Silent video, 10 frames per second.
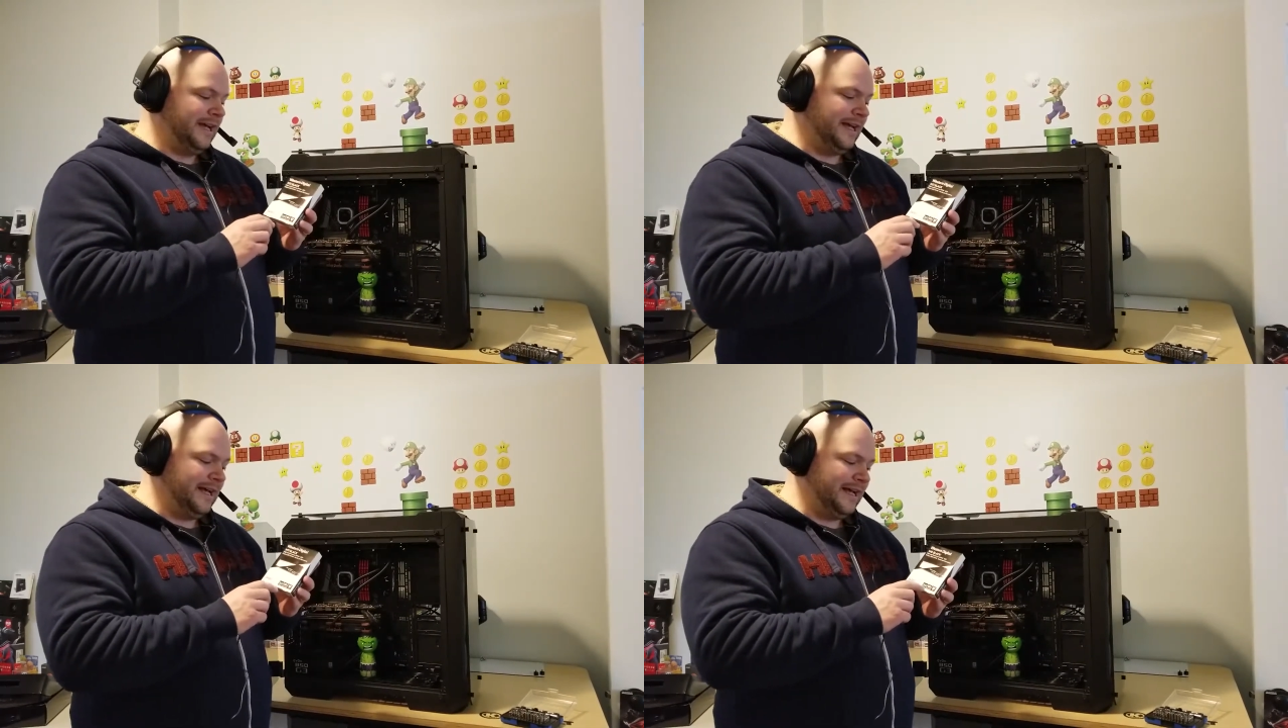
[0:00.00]

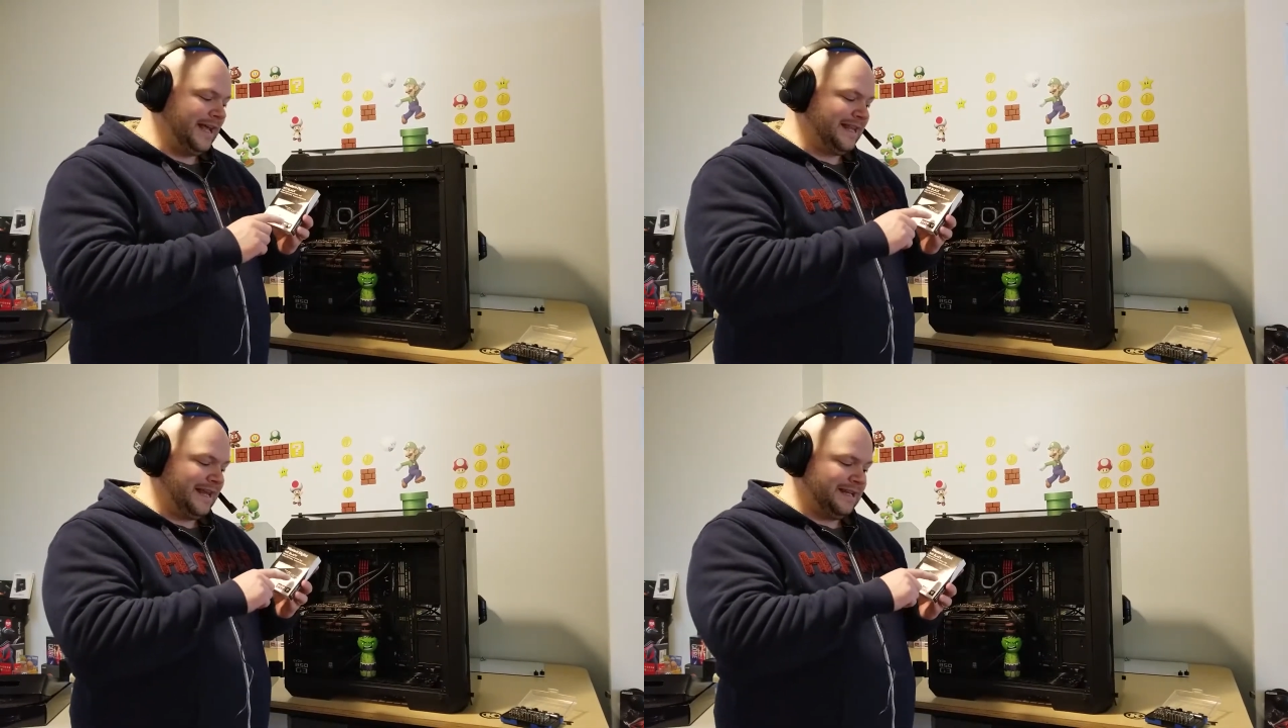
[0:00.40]
Uh,
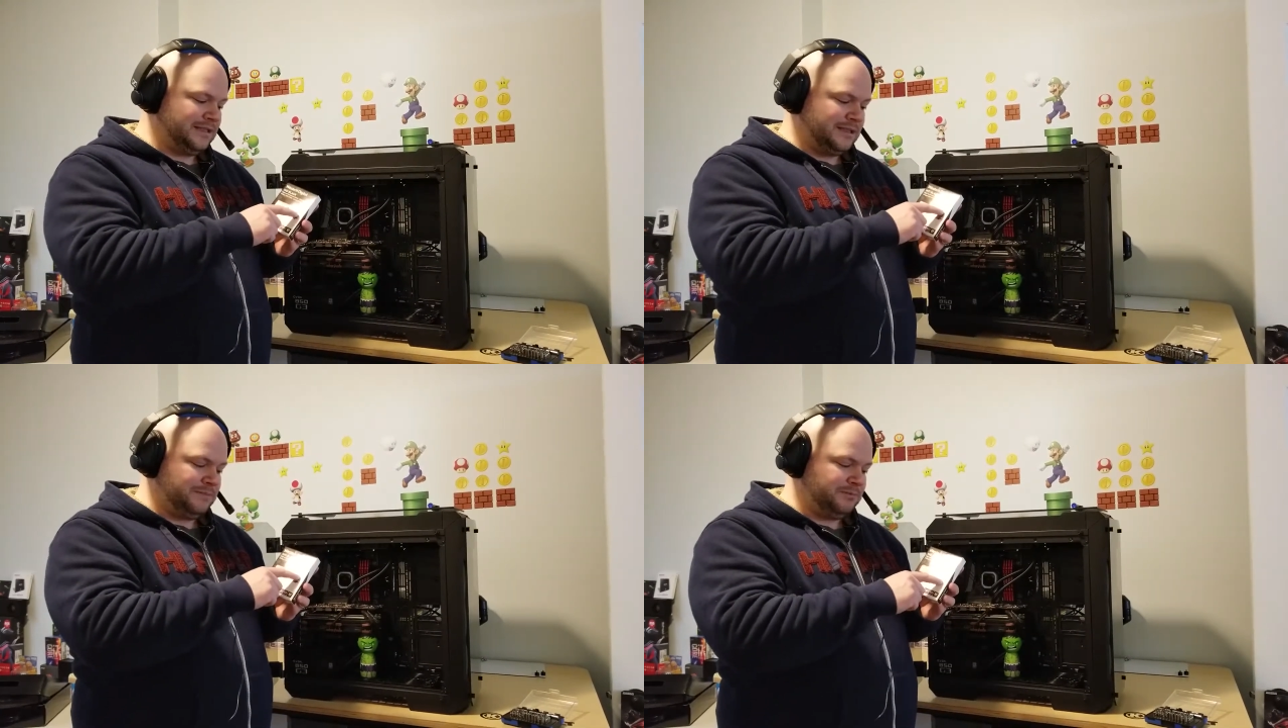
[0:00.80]
and that
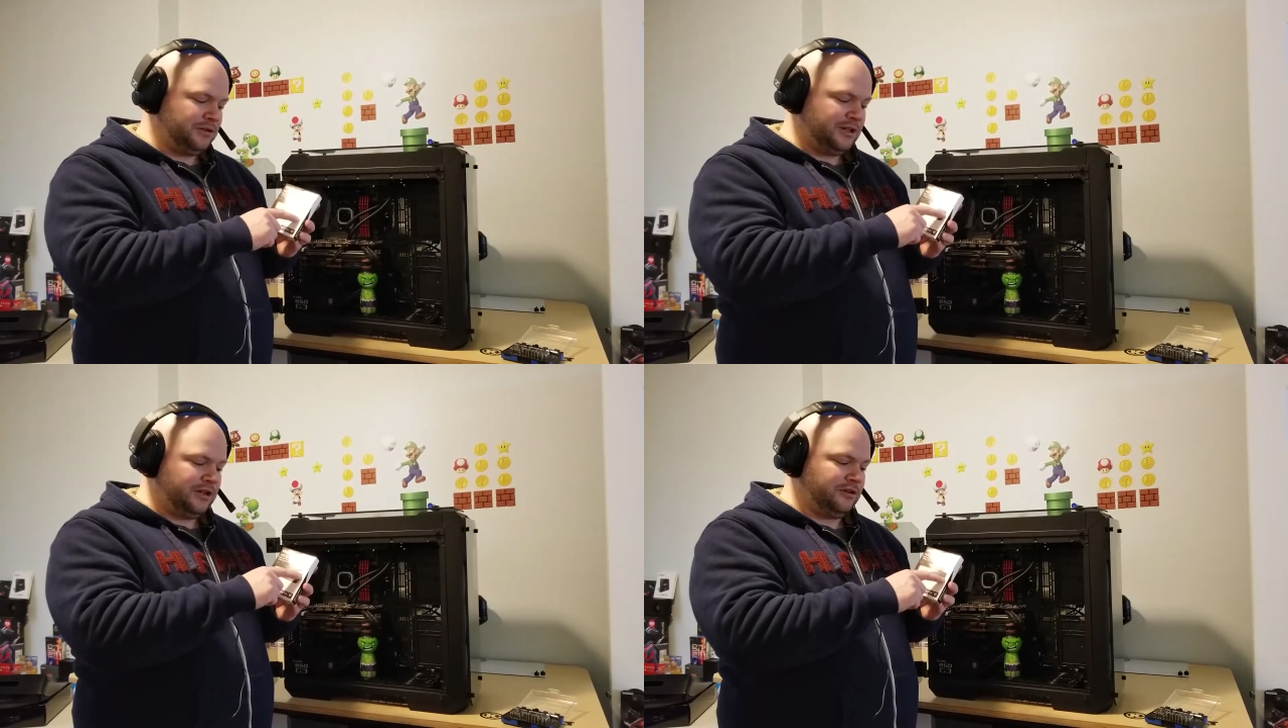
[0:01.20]
is this
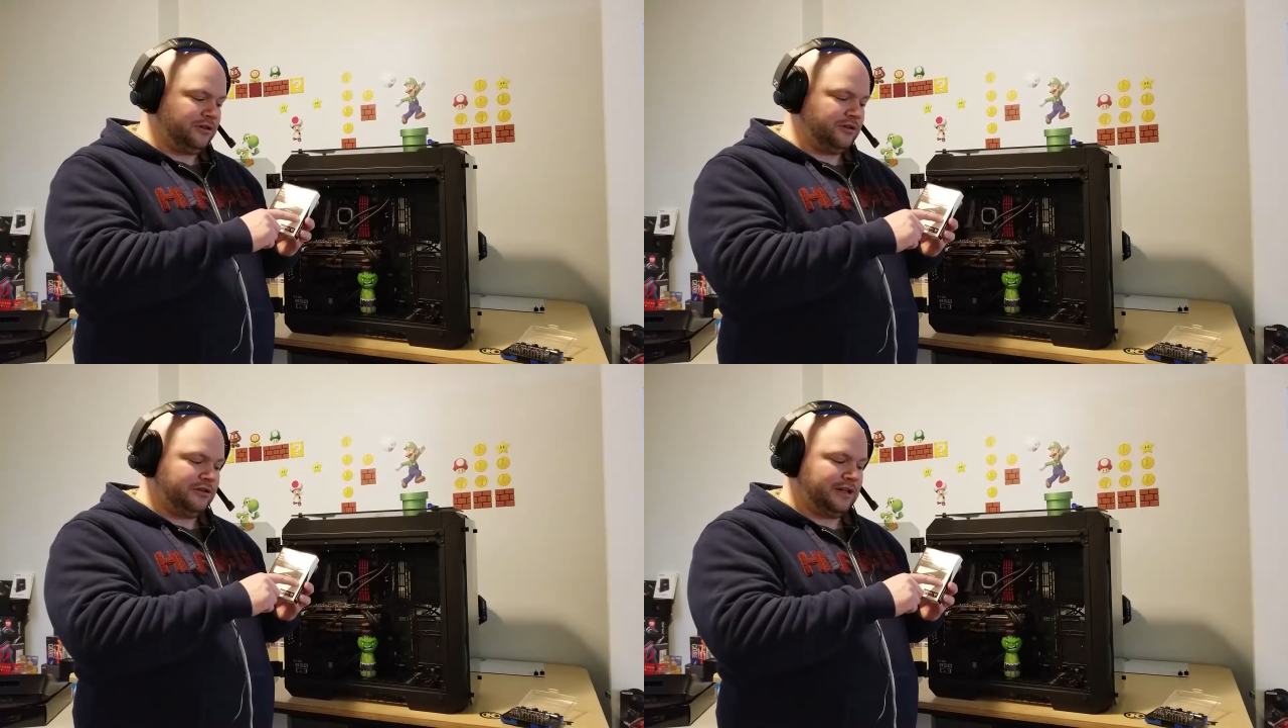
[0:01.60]

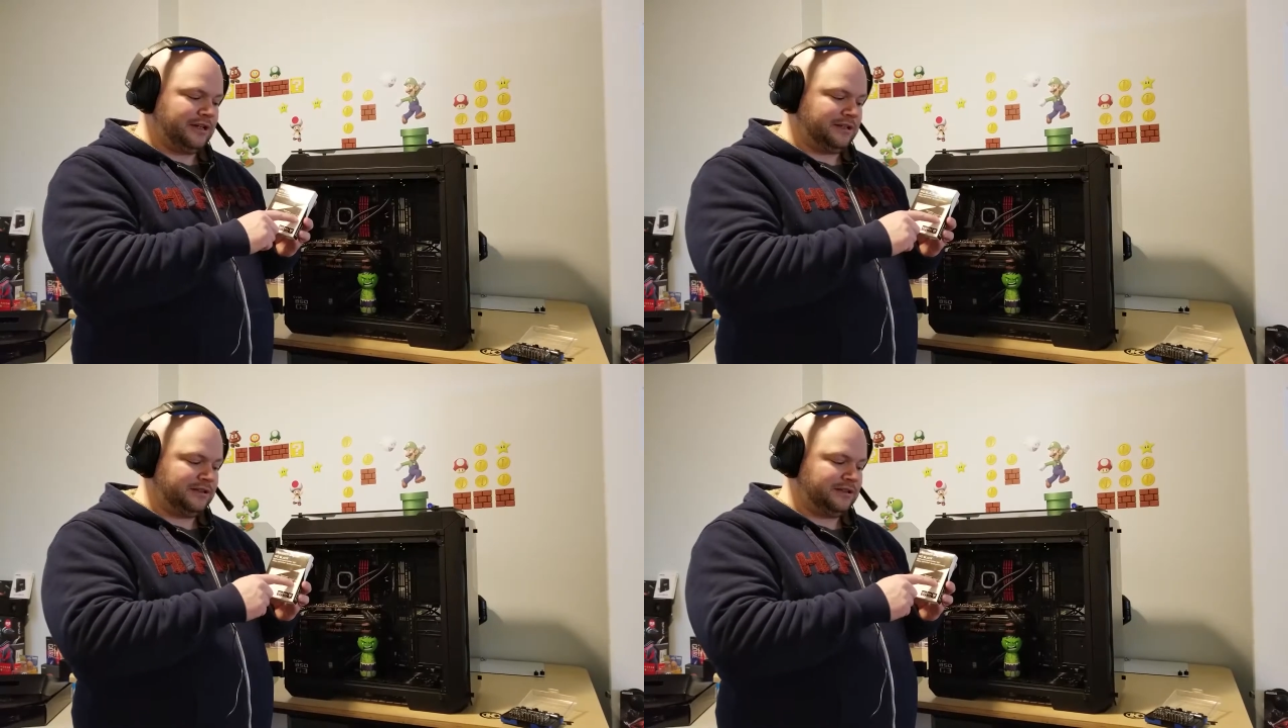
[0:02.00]
particular uh,